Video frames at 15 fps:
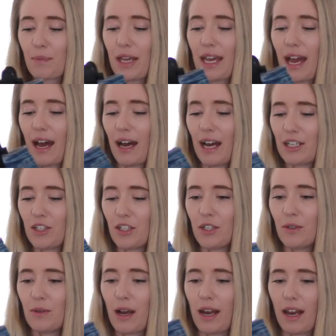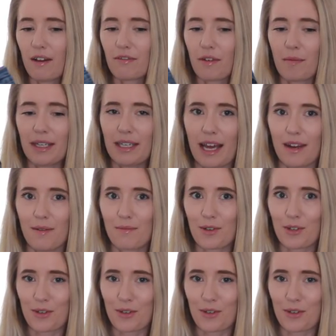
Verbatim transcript: But yeah, I do love my denim